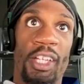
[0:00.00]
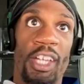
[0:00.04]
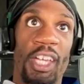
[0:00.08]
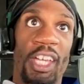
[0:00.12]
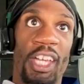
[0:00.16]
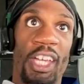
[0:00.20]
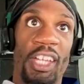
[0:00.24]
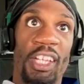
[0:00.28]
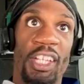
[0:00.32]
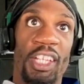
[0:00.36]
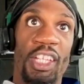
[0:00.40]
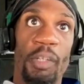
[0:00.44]

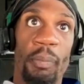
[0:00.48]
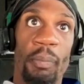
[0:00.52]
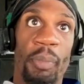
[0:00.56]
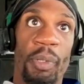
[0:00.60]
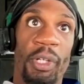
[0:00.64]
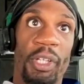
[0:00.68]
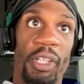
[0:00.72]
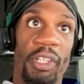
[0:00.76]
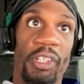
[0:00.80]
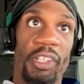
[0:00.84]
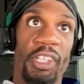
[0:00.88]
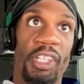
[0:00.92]
and he
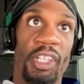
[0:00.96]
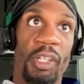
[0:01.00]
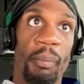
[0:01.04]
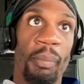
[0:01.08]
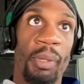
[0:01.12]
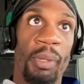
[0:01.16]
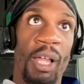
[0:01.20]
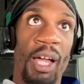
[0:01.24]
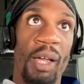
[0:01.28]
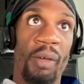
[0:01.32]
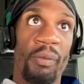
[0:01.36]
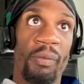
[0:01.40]
put the
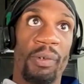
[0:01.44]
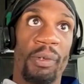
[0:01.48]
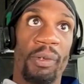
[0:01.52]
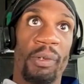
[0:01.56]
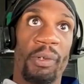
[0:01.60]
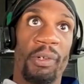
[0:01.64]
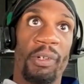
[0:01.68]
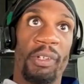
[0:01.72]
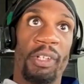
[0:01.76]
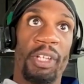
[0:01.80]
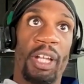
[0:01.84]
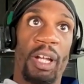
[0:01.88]
blindfold
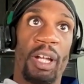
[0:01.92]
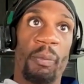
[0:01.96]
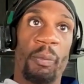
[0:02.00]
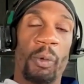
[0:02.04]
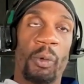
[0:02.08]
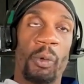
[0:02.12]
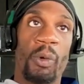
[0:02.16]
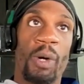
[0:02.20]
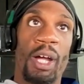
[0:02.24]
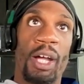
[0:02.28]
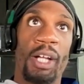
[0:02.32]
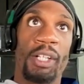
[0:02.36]
on that I'm
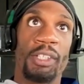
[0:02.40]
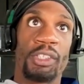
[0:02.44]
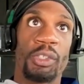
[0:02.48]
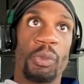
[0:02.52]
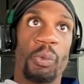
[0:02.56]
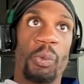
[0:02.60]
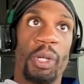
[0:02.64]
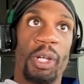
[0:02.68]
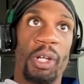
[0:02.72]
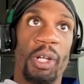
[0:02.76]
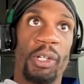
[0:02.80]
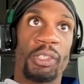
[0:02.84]
required to
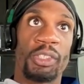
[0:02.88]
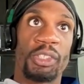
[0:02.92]
wear.